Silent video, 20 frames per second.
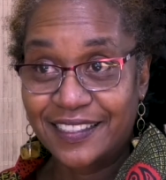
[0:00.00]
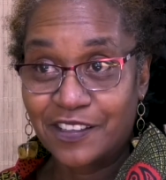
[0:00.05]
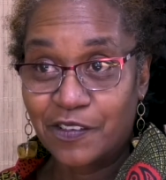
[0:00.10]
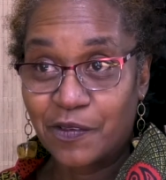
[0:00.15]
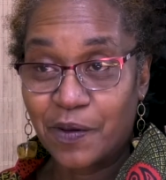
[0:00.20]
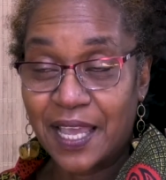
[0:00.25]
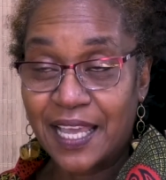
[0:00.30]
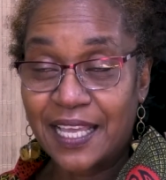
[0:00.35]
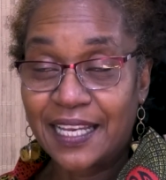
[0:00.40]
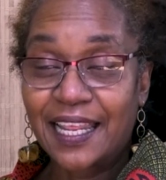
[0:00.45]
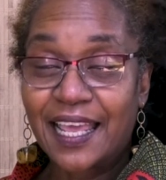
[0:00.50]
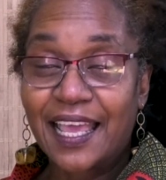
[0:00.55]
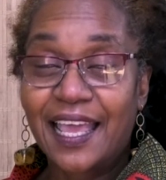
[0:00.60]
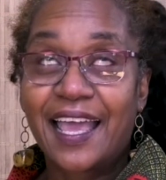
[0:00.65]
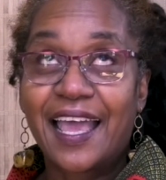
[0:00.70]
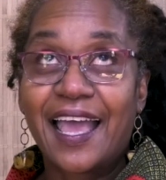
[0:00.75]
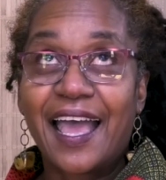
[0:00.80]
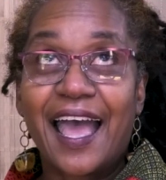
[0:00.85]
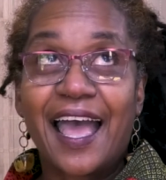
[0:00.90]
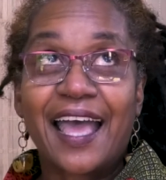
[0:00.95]
right?
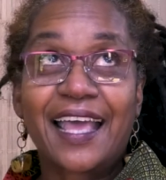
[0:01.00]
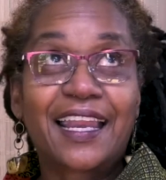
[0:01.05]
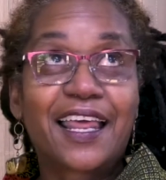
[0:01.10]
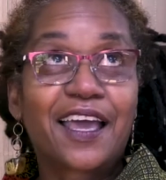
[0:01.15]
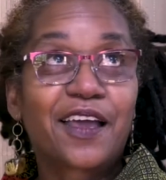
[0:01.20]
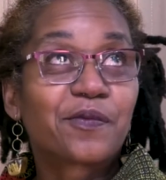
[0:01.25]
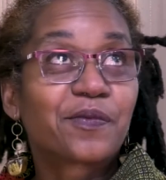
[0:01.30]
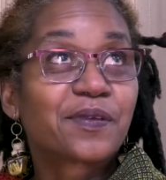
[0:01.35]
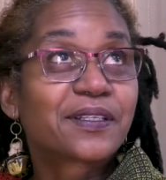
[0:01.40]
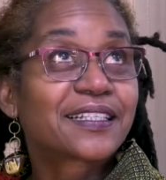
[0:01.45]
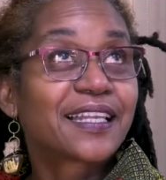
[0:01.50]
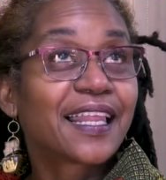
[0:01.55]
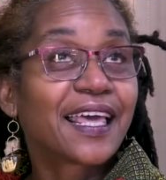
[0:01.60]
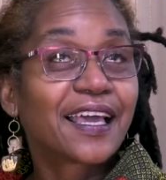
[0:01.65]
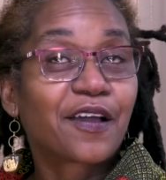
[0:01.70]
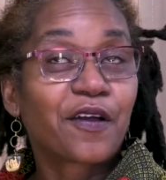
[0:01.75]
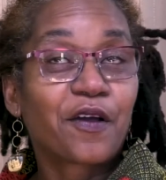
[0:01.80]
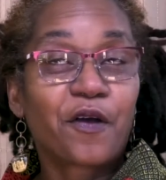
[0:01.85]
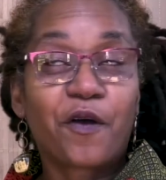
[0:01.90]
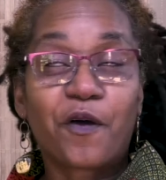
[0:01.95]
And I was
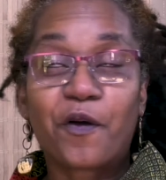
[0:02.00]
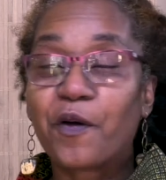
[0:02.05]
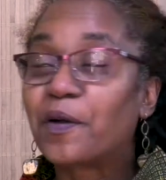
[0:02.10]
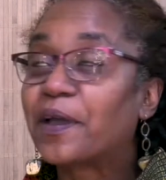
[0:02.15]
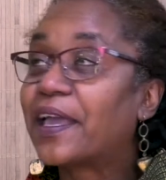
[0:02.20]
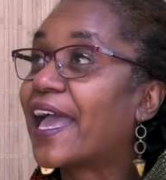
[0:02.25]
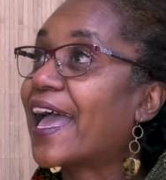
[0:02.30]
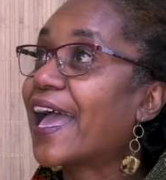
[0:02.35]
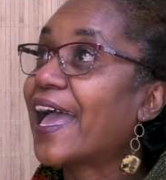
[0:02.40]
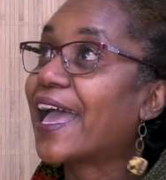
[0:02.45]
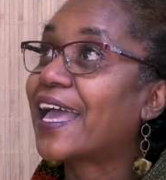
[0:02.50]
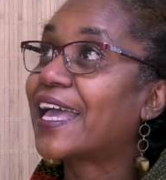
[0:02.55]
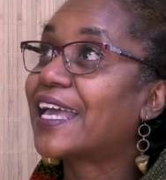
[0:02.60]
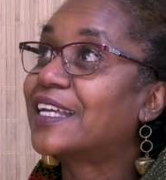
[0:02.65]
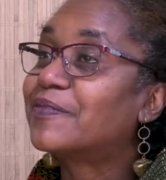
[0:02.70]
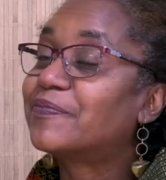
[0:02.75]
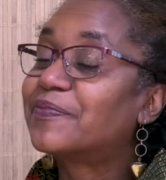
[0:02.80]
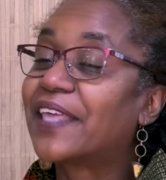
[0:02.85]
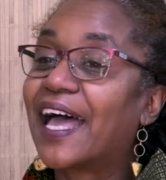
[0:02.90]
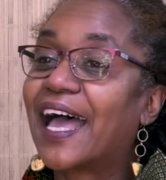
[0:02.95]
like,
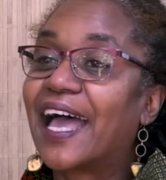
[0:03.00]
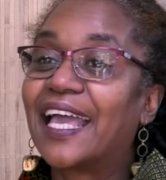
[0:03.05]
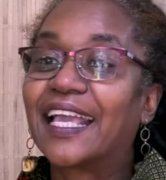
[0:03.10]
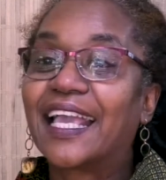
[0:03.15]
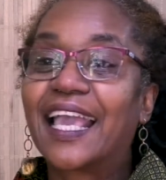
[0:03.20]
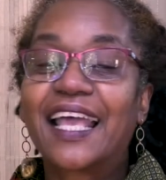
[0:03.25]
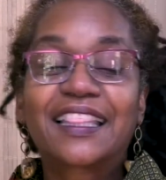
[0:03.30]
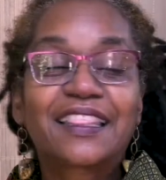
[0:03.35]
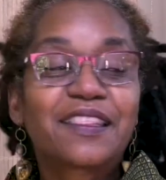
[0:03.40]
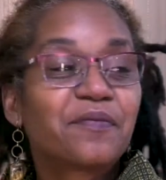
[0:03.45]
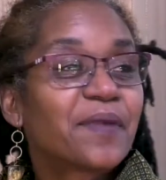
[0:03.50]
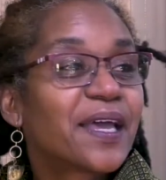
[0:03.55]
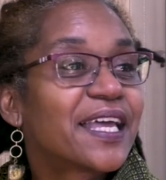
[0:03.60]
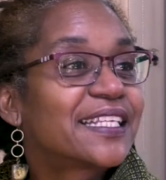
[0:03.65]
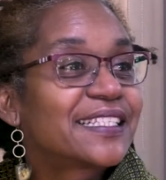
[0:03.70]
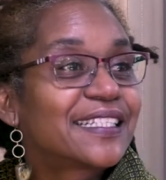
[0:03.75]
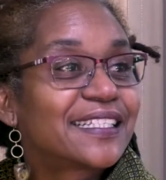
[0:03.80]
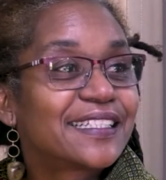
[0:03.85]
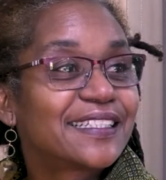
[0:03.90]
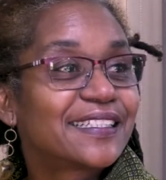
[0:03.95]
okay, I get the
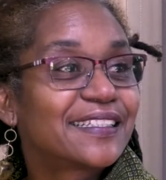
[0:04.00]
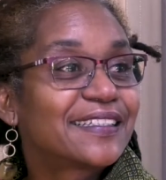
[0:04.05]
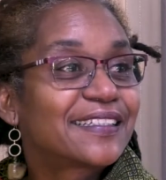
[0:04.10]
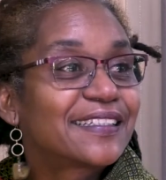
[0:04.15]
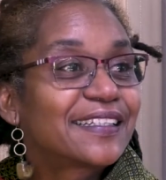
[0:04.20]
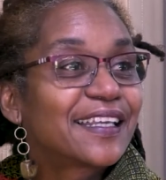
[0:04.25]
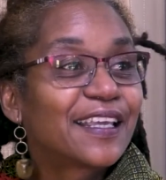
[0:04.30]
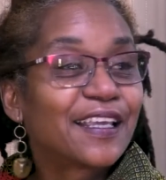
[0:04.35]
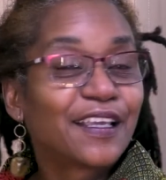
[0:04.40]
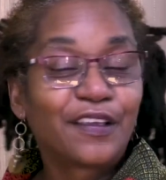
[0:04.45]
message.